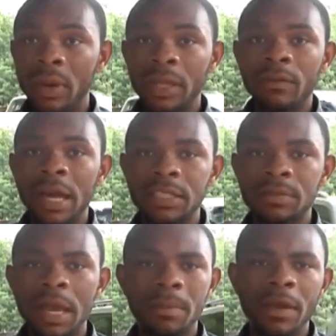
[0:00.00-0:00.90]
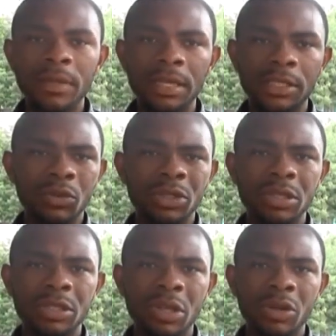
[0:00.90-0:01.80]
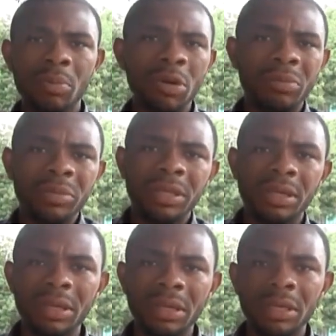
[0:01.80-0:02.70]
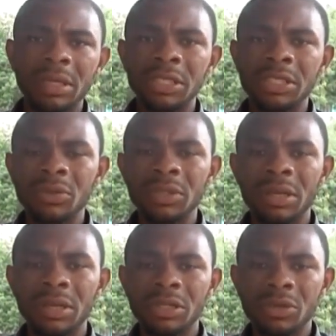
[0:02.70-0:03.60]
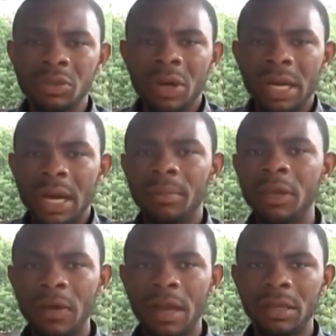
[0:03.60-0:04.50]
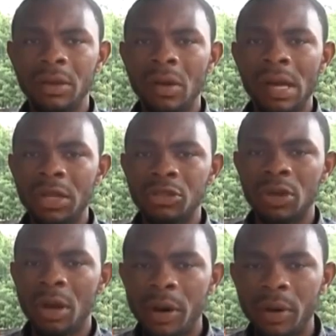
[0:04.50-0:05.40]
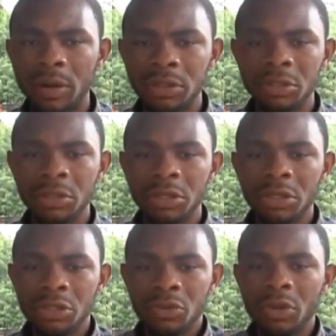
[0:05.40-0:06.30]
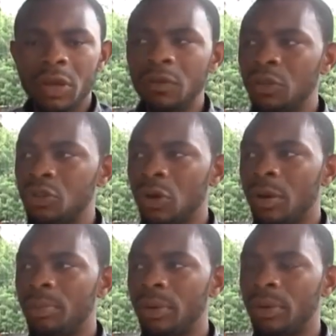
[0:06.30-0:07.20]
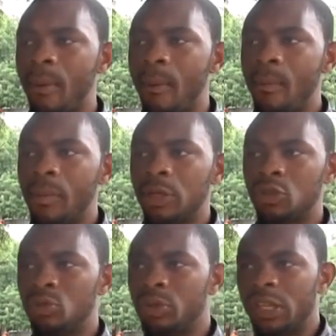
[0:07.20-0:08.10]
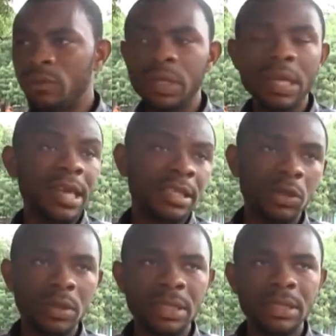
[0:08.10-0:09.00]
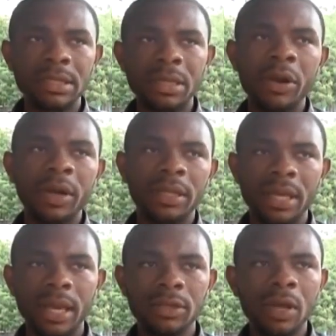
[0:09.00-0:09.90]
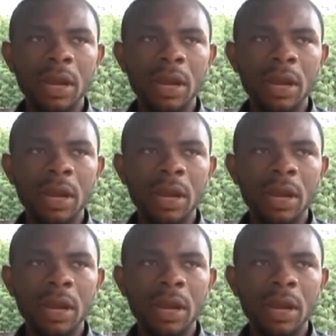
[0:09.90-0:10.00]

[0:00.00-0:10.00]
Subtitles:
Whenever it's my birthday, she would just turn up on me. She would not come. If I call her to come around, she would not even show up. She would be giving me excuses here and there.